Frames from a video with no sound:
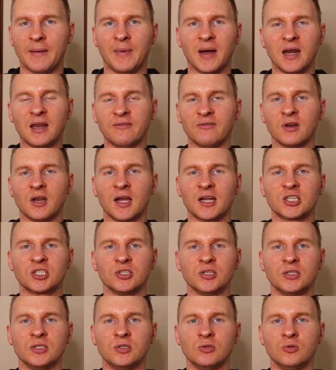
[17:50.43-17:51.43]
I might even
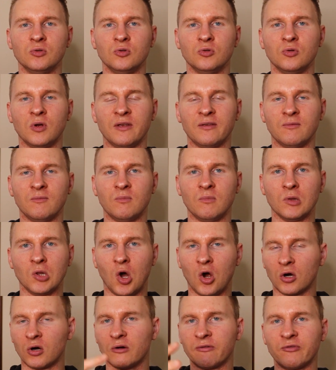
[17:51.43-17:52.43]
actually do a
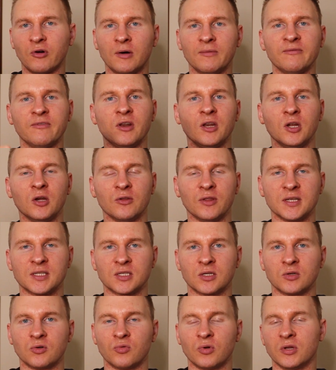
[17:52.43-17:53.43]
longer form video
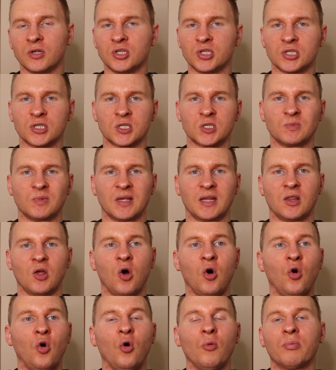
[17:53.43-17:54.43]
that's going to really just explain
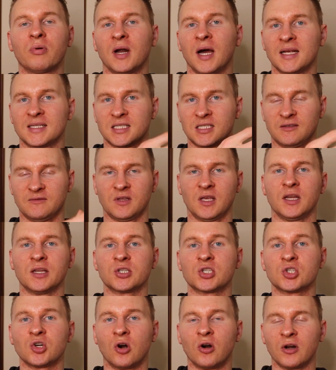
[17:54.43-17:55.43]
the whole process of
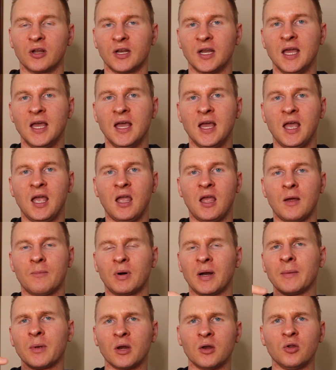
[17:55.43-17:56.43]
getting started.
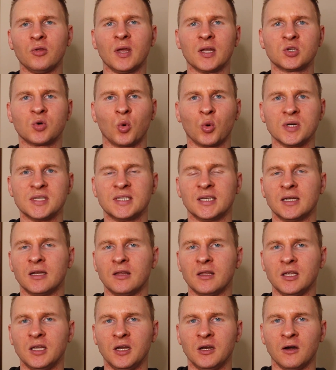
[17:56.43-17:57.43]
Probably going to do that towards the
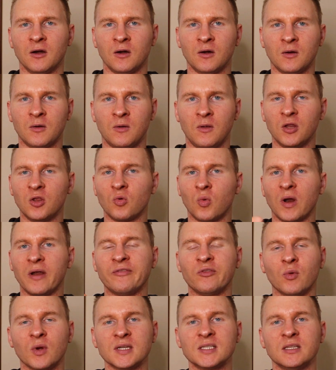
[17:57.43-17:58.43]
end of the year. But either
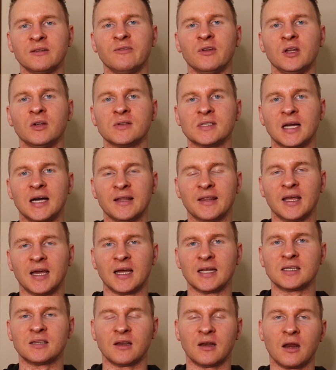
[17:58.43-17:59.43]
way, if you want to see videos on
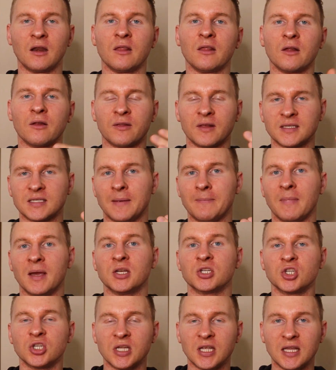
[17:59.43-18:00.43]
that and any of the other things I
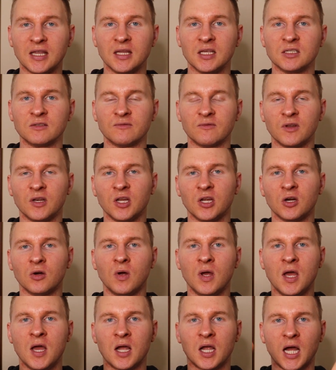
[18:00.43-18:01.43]
mentioned in this
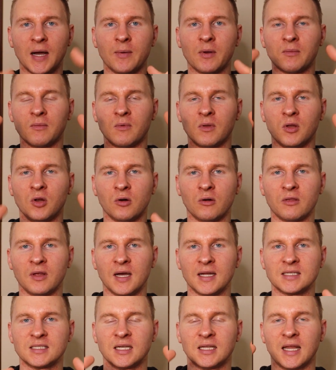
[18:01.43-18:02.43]
video, comment your
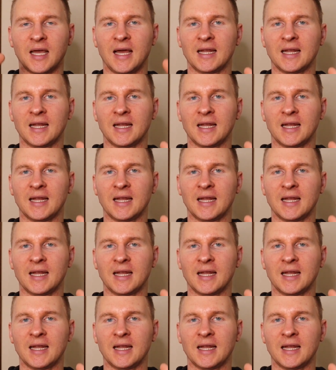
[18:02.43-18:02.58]
thoughts on